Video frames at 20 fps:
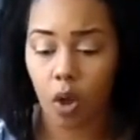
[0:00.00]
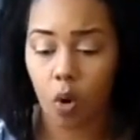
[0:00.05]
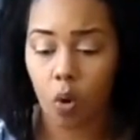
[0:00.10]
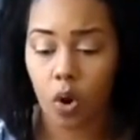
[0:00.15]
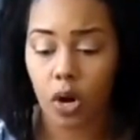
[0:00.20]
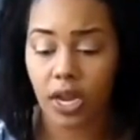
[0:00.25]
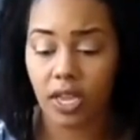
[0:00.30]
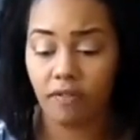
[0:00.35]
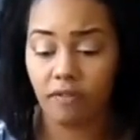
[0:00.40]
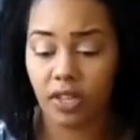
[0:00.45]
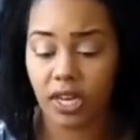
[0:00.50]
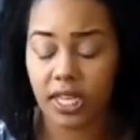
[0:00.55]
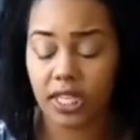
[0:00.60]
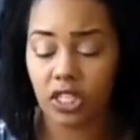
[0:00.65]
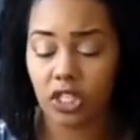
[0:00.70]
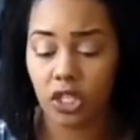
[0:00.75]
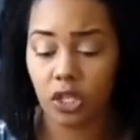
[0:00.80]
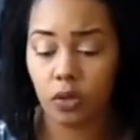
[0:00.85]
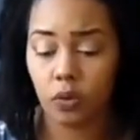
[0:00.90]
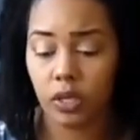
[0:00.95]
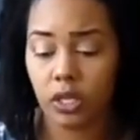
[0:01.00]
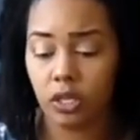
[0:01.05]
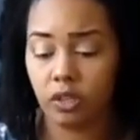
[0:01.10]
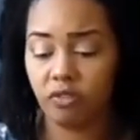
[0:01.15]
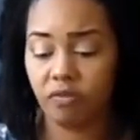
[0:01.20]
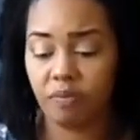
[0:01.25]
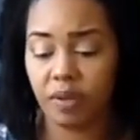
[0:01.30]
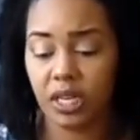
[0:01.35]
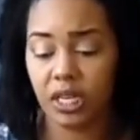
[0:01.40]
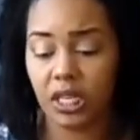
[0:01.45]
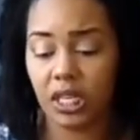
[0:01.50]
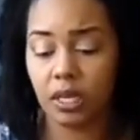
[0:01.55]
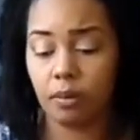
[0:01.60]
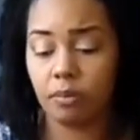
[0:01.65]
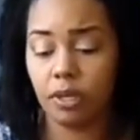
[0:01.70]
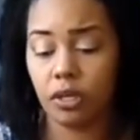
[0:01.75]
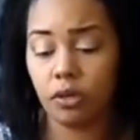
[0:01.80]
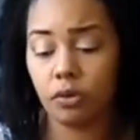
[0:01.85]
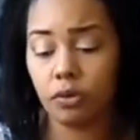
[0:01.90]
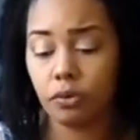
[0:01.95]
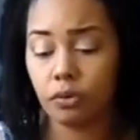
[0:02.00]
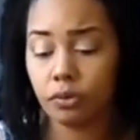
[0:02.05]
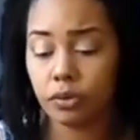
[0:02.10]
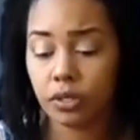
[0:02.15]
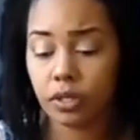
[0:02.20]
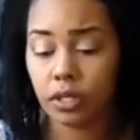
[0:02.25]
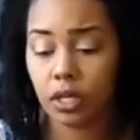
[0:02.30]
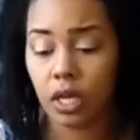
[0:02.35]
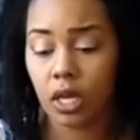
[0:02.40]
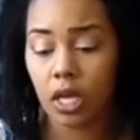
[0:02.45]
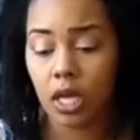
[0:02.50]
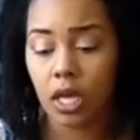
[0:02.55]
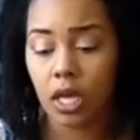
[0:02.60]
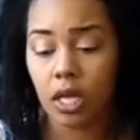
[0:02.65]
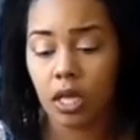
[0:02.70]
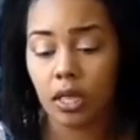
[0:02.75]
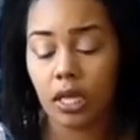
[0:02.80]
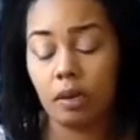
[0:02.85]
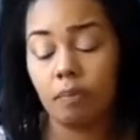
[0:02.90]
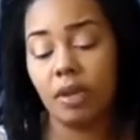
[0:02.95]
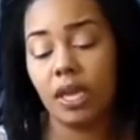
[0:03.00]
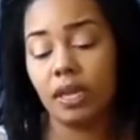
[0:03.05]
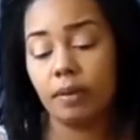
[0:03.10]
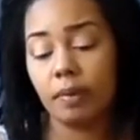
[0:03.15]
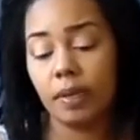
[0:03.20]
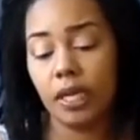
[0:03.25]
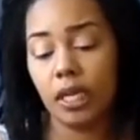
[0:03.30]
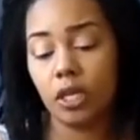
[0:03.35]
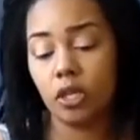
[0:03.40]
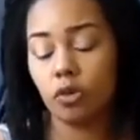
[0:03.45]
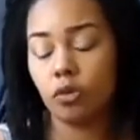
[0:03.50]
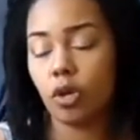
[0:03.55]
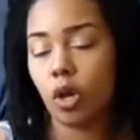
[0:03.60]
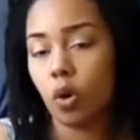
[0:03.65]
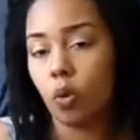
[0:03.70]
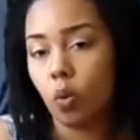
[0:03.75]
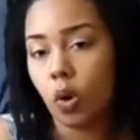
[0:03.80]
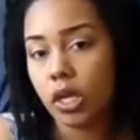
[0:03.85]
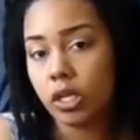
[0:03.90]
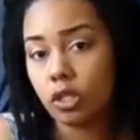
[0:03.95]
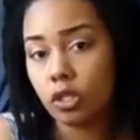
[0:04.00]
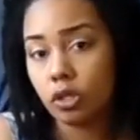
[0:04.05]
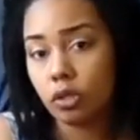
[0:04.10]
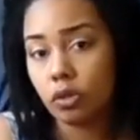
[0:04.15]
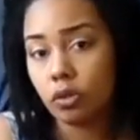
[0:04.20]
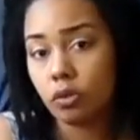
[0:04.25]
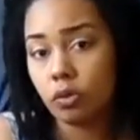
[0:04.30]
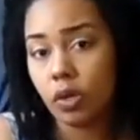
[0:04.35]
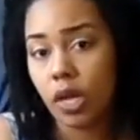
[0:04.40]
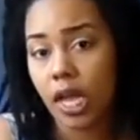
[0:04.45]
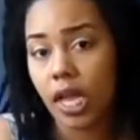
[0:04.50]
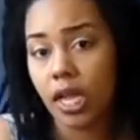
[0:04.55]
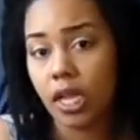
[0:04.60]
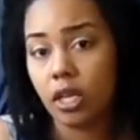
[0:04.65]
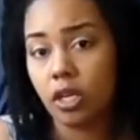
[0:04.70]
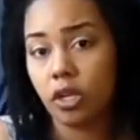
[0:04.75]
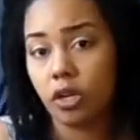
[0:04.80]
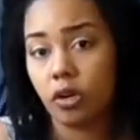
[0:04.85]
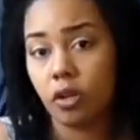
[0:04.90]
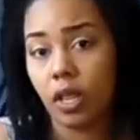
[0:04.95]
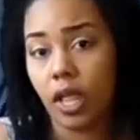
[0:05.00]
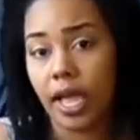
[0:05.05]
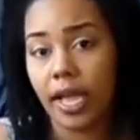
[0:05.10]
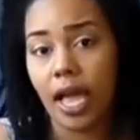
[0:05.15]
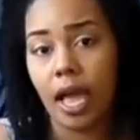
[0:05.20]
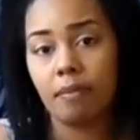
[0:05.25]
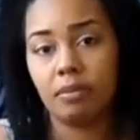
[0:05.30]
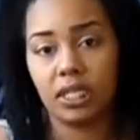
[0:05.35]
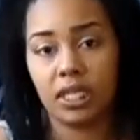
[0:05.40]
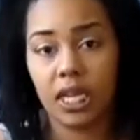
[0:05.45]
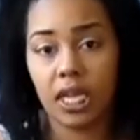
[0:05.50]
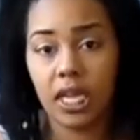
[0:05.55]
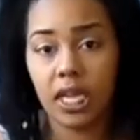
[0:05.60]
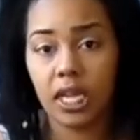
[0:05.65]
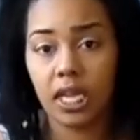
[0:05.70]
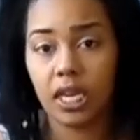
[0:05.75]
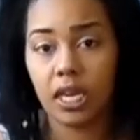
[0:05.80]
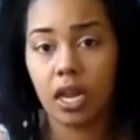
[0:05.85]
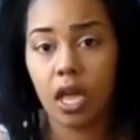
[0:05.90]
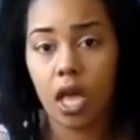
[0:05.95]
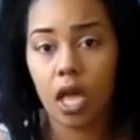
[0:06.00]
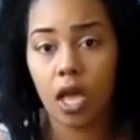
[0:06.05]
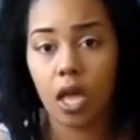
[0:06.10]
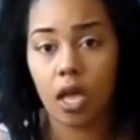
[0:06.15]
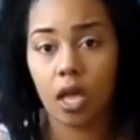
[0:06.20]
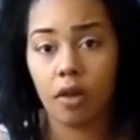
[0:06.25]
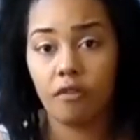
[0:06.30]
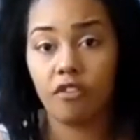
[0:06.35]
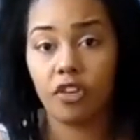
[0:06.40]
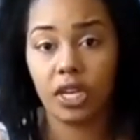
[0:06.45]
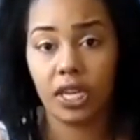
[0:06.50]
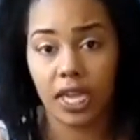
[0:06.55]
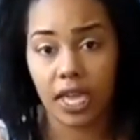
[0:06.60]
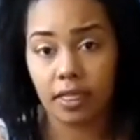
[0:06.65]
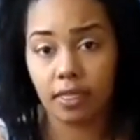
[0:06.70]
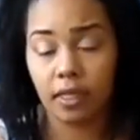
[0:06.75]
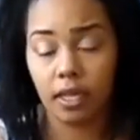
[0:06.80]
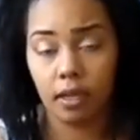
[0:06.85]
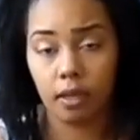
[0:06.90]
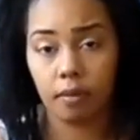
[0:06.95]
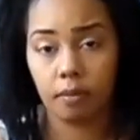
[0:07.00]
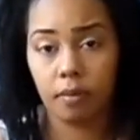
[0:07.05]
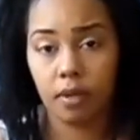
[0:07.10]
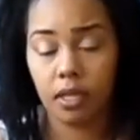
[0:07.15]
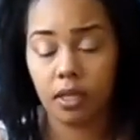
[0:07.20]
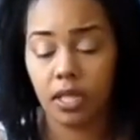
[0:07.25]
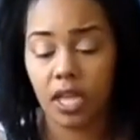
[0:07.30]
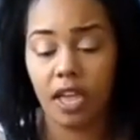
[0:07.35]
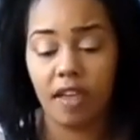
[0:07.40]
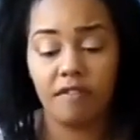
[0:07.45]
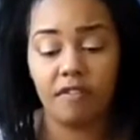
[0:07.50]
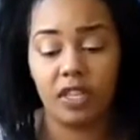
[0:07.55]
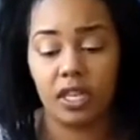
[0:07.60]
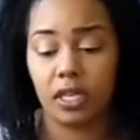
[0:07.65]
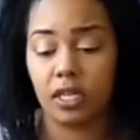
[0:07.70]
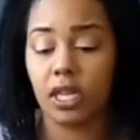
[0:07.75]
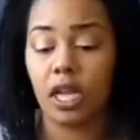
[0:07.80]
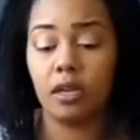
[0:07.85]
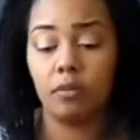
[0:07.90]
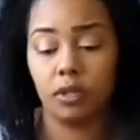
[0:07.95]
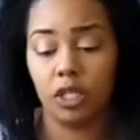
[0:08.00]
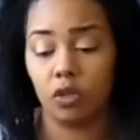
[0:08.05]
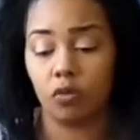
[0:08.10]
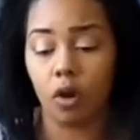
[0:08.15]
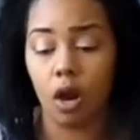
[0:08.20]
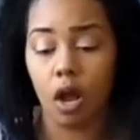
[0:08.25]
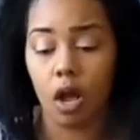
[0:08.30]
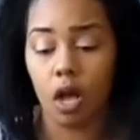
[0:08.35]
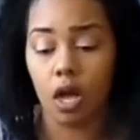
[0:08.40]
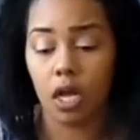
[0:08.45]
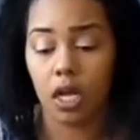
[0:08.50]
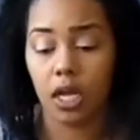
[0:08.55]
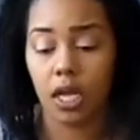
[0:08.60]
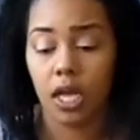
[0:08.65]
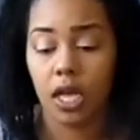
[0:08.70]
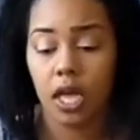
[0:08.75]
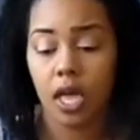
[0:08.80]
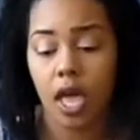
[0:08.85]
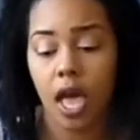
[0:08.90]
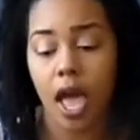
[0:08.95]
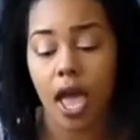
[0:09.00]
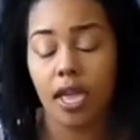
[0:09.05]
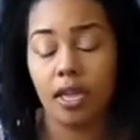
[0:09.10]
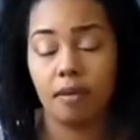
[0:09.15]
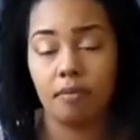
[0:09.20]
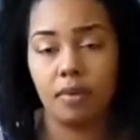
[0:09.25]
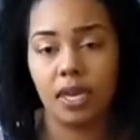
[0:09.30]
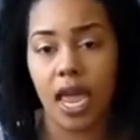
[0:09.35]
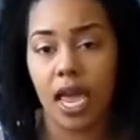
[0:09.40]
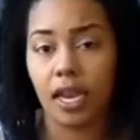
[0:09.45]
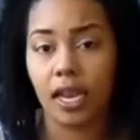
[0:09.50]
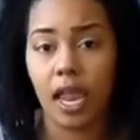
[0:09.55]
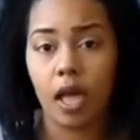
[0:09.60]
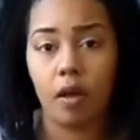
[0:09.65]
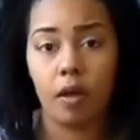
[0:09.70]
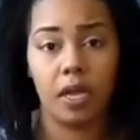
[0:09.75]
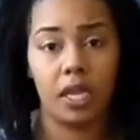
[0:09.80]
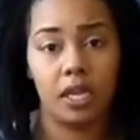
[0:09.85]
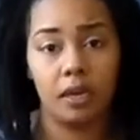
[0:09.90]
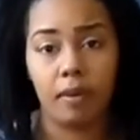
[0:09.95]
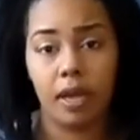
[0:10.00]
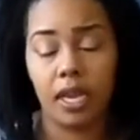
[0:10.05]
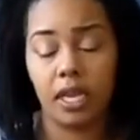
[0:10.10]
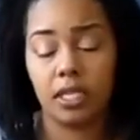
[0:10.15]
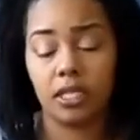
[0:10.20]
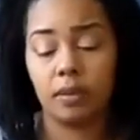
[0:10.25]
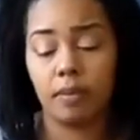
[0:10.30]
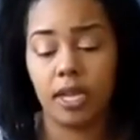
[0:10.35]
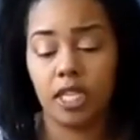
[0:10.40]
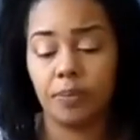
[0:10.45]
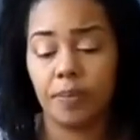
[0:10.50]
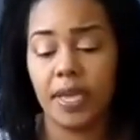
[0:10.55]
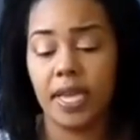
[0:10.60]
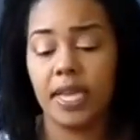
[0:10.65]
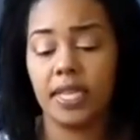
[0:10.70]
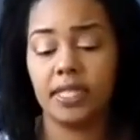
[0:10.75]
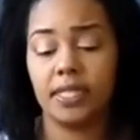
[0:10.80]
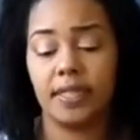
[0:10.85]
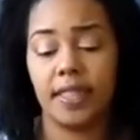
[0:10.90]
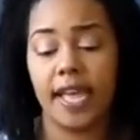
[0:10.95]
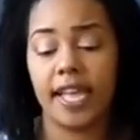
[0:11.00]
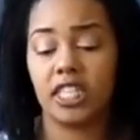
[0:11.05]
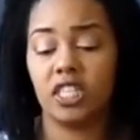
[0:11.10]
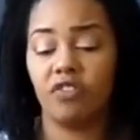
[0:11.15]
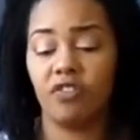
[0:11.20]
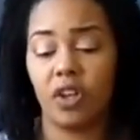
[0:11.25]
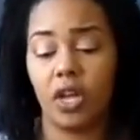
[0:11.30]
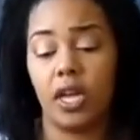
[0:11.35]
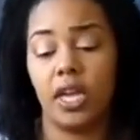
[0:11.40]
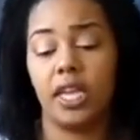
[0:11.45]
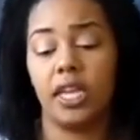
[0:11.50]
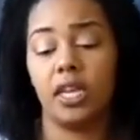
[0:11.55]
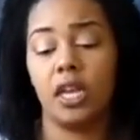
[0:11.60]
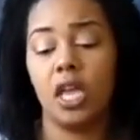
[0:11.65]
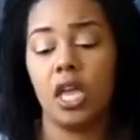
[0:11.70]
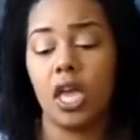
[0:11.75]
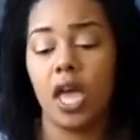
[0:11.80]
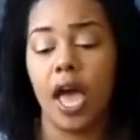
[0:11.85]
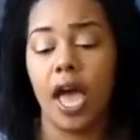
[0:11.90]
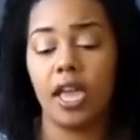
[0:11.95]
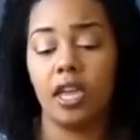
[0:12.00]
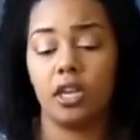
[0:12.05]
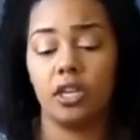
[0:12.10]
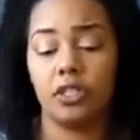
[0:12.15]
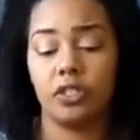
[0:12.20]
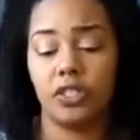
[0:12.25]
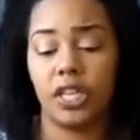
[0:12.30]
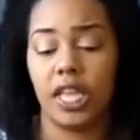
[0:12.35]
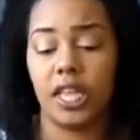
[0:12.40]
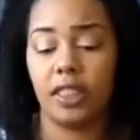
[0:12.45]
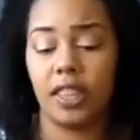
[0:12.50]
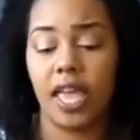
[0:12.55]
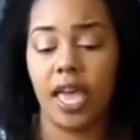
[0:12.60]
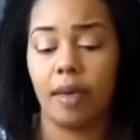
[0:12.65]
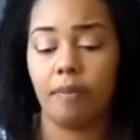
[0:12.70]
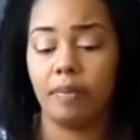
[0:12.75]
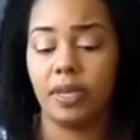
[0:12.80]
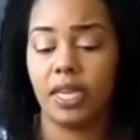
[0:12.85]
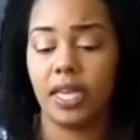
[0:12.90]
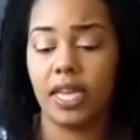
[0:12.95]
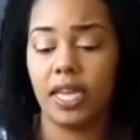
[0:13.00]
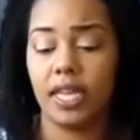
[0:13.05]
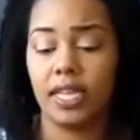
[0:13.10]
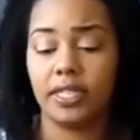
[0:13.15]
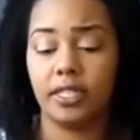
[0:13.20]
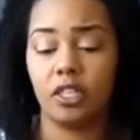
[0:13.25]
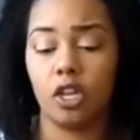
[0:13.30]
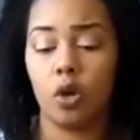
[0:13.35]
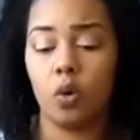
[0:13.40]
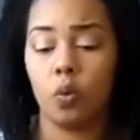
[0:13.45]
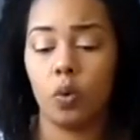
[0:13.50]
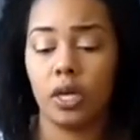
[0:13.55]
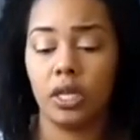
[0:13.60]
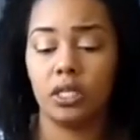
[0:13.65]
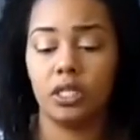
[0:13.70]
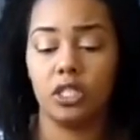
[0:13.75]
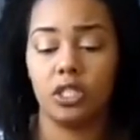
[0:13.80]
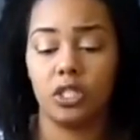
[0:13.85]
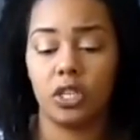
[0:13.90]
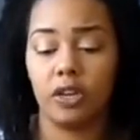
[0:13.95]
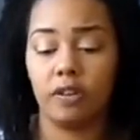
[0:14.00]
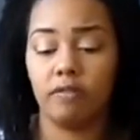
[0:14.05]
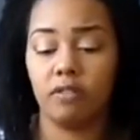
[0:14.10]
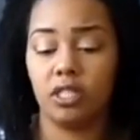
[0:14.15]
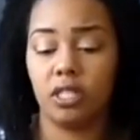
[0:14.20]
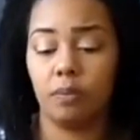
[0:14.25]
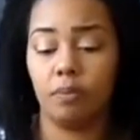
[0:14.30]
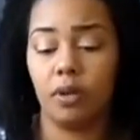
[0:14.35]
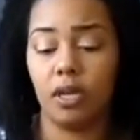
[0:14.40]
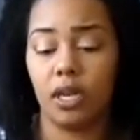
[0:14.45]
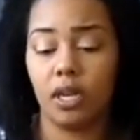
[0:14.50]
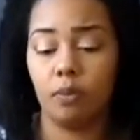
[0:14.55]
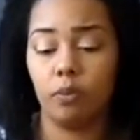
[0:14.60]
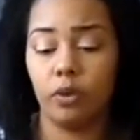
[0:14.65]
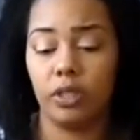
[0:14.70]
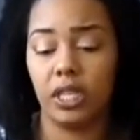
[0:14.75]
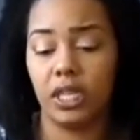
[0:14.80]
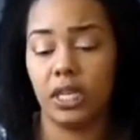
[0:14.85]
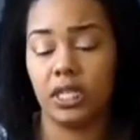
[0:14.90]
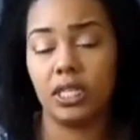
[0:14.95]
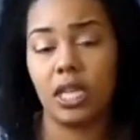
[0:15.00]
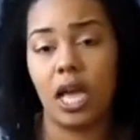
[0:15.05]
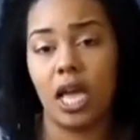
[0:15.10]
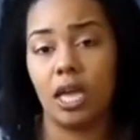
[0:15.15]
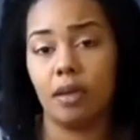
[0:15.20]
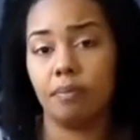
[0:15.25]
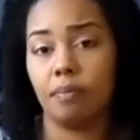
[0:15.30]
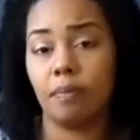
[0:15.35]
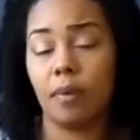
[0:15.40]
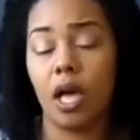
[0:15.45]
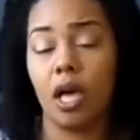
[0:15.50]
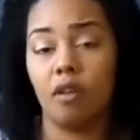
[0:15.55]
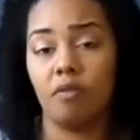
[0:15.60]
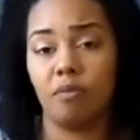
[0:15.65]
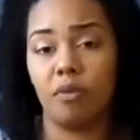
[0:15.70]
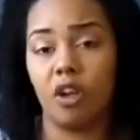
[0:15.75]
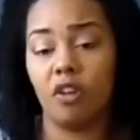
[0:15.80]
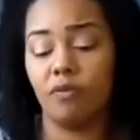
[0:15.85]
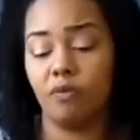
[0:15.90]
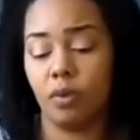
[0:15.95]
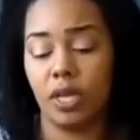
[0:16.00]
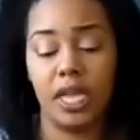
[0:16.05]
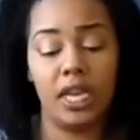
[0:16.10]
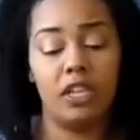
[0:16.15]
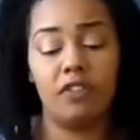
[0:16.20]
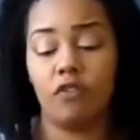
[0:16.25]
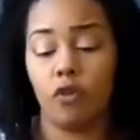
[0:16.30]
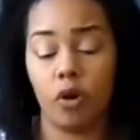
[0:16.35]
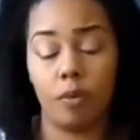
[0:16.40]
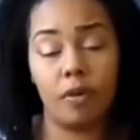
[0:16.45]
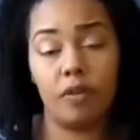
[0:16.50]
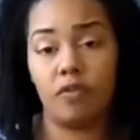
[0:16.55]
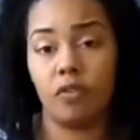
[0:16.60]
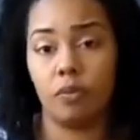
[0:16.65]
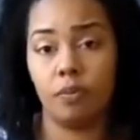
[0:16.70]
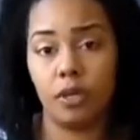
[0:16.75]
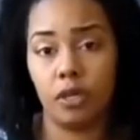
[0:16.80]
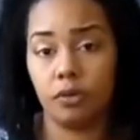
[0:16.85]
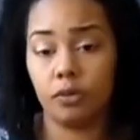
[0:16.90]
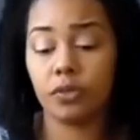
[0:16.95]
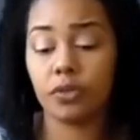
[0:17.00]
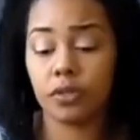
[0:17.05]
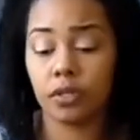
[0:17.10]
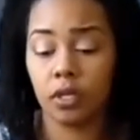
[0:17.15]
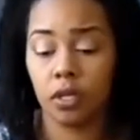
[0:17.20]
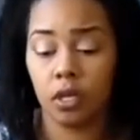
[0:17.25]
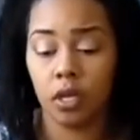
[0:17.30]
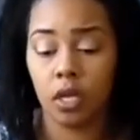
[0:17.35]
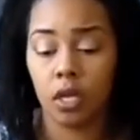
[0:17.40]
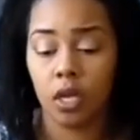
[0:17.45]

Or if it is you and you've been the abused, then maybe you don't want to, and you're like, I'm done. Forget them. They've done me wrong. I am not allowing anybody into my space. That's fine. I understand that, because no one deserves to put up with any type of any form of abuse.